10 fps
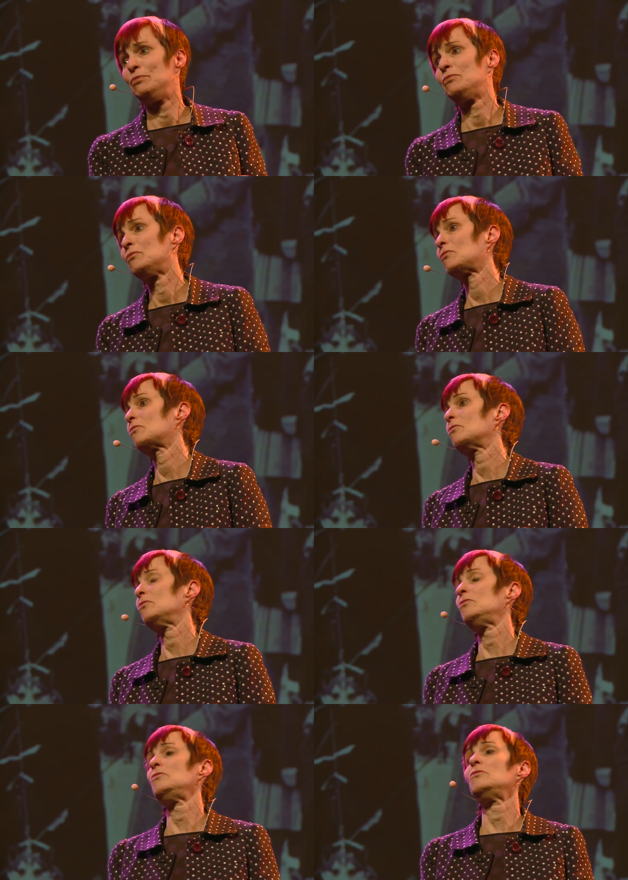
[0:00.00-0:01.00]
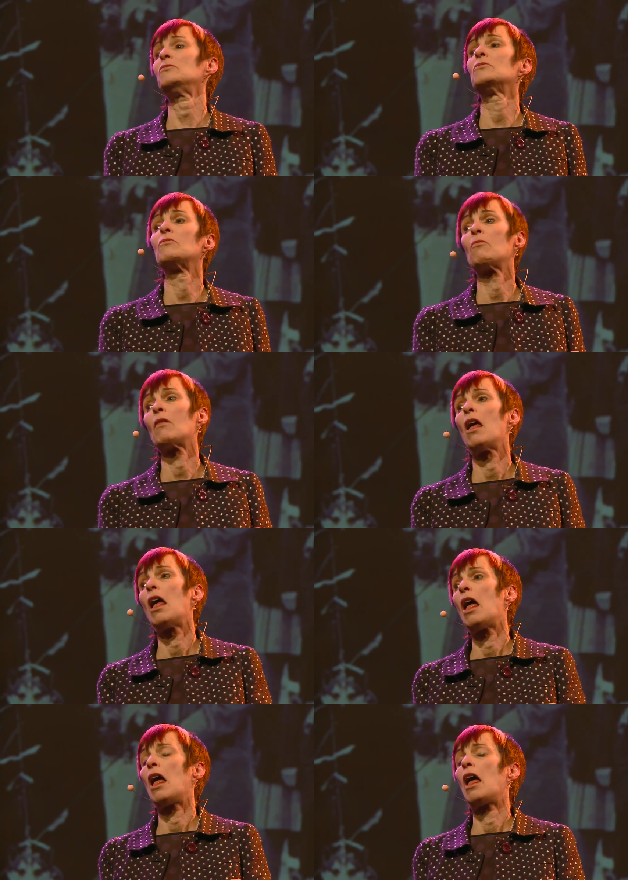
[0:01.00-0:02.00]

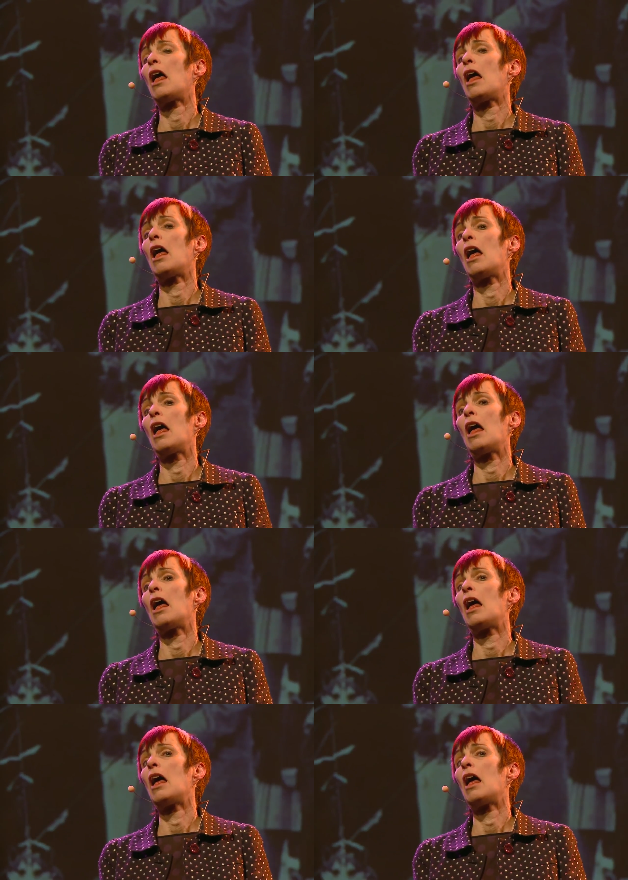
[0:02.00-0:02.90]
No one is speaking in this clip.